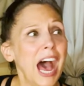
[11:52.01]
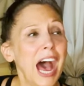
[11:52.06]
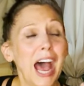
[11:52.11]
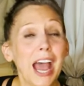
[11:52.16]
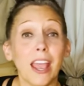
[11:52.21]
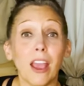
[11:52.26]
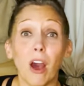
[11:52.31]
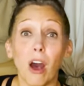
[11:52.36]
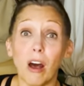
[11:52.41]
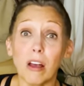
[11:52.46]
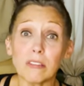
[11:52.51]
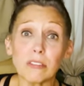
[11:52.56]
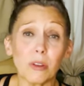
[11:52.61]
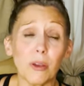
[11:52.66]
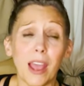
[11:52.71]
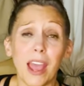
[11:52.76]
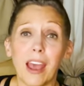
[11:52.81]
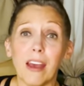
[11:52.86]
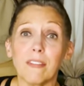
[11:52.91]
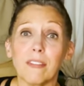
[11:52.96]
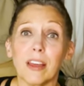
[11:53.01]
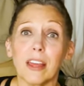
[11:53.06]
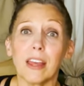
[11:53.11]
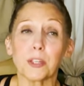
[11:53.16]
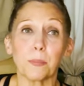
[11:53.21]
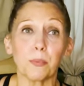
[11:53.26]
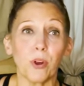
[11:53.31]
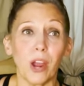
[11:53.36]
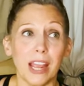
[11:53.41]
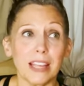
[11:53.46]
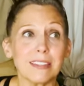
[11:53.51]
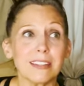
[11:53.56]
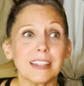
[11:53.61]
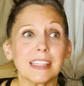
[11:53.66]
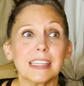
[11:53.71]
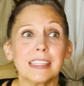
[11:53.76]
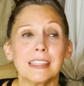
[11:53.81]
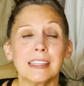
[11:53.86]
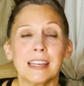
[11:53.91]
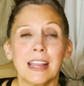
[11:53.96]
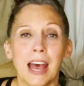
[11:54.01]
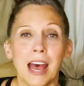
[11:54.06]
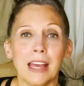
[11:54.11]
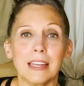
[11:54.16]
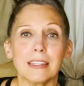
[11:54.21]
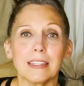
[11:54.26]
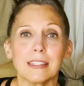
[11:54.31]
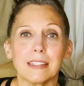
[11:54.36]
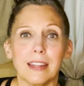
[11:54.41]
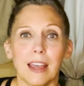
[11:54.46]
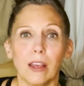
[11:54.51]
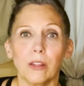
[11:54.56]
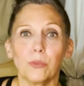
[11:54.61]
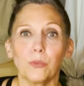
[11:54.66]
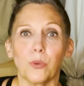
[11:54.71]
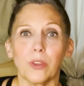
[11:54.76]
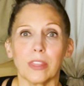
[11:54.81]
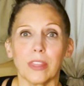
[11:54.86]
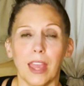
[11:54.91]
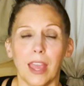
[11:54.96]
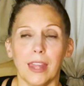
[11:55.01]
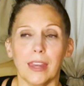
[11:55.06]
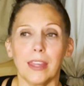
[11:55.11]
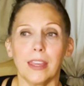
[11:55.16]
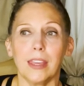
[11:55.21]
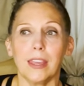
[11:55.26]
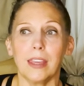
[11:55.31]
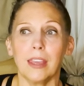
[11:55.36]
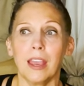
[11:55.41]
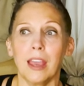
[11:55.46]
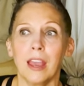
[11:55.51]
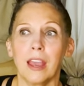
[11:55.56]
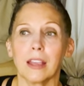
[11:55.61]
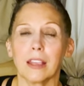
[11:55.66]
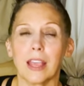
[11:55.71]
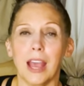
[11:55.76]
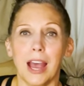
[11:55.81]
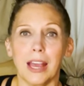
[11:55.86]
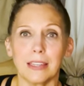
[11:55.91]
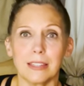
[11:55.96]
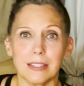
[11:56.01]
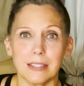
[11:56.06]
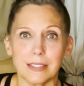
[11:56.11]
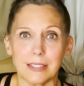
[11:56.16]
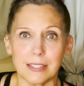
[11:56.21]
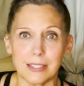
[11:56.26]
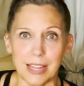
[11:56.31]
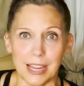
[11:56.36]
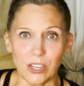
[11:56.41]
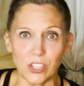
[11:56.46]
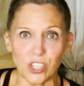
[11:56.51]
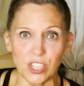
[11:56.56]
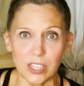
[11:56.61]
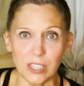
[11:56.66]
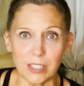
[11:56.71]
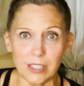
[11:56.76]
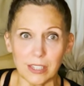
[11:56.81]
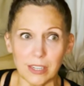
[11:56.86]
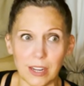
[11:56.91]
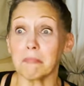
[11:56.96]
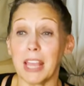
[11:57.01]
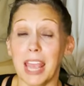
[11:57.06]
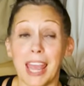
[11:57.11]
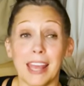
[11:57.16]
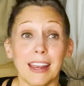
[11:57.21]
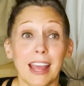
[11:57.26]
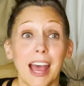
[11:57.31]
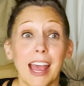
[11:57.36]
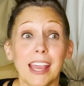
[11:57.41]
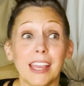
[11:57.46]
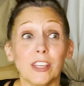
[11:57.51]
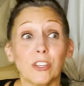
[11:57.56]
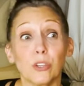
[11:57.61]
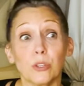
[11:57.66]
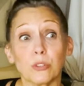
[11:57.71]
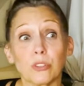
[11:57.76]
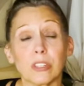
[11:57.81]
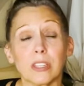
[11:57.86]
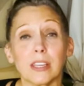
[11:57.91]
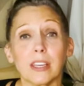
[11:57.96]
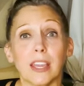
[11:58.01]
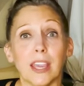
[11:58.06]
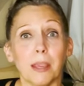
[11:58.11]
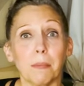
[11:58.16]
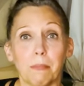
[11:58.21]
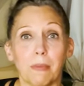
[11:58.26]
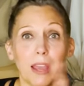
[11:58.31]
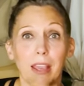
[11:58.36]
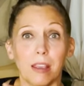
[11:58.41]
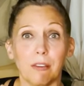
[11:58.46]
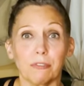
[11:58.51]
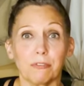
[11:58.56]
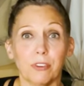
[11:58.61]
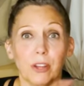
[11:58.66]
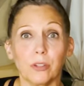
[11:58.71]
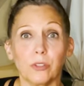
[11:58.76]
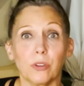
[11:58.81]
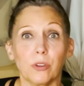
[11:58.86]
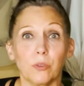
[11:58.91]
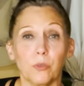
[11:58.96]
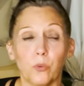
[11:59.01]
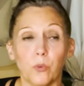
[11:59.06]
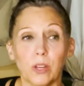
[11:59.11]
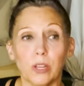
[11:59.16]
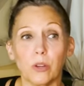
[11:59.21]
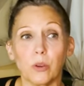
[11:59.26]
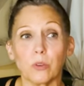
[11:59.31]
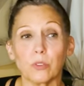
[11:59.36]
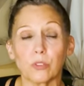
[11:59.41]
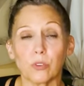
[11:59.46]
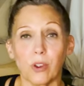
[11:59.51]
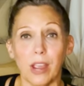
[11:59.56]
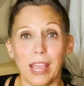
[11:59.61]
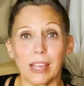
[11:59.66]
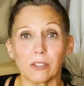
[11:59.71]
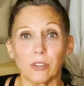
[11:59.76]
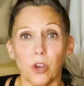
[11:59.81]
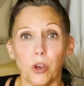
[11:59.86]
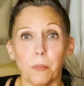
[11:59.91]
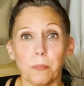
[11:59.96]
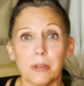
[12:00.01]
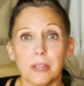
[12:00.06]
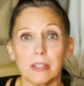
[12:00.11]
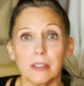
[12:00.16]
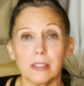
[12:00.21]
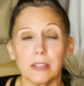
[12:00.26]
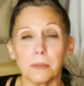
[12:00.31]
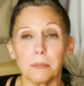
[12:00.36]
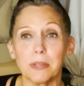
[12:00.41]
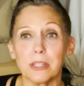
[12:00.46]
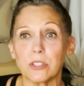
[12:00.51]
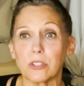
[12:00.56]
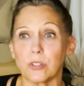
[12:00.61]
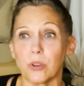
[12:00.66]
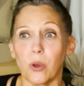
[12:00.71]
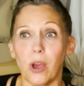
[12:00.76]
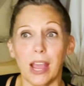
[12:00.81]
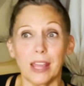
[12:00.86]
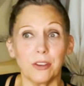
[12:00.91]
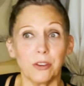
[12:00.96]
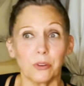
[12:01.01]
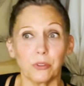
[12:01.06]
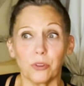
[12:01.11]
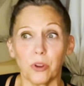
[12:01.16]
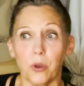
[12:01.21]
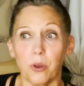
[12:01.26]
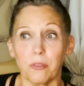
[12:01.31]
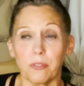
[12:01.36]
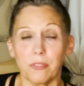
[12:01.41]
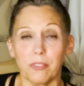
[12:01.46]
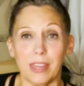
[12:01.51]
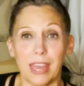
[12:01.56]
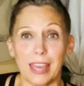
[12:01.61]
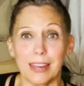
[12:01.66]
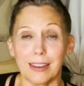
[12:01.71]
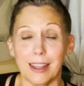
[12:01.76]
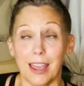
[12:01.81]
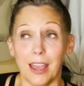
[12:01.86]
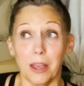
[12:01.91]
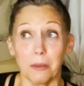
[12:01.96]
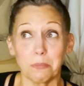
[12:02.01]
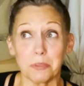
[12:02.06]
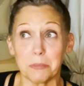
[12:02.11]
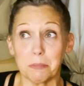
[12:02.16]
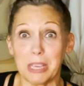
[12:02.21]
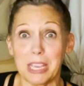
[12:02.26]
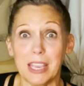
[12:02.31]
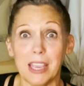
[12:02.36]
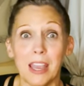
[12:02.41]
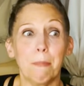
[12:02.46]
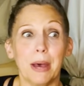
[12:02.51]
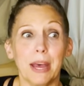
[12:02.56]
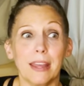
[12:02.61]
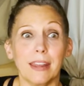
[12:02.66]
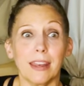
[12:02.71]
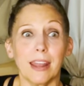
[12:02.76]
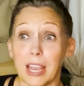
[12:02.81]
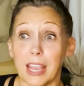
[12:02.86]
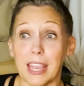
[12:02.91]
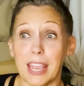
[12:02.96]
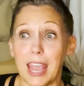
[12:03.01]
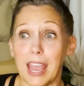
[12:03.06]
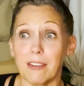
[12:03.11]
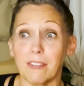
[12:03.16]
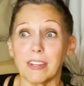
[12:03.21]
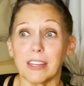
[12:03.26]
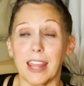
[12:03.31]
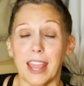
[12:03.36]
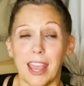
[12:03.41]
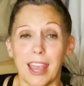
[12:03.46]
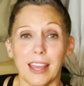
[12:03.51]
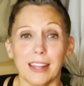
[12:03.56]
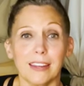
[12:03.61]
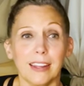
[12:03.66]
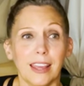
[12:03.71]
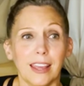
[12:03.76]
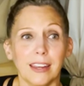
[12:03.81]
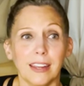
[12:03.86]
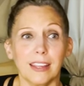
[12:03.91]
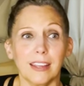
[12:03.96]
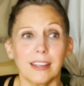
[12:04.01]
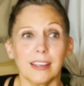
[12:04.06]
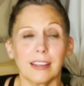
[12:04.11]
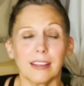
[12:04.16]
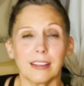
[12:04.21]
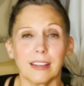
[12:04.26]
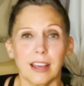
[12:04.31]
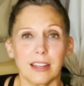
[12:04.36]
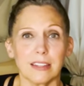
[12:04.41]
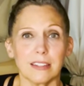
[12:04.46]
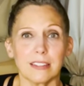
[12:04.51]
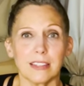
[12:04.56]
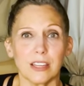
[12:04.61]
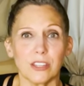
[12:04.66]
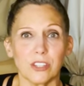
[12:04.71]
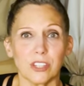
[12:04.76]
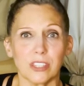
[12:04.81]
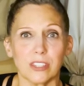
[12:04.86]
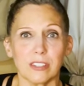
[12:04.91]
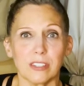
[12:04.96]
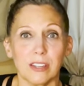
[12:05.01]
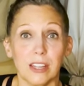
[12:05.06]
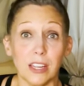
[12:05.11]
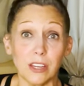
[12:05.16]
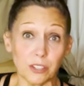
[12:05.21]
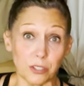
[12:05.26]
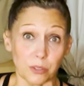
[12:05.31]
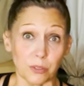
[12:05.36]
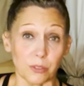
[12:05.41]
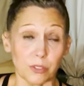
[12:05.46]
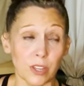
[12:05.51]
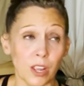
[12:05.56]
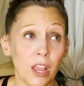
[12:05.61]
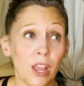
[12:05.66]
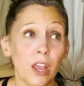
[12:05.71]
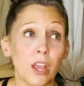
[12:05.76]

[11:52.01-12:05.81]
I also have surprisingly not dealt with any condensation, and I usually keep my front windows cracked open a little bit, so I don't know if that helps me, but I haven't had any condensation issues.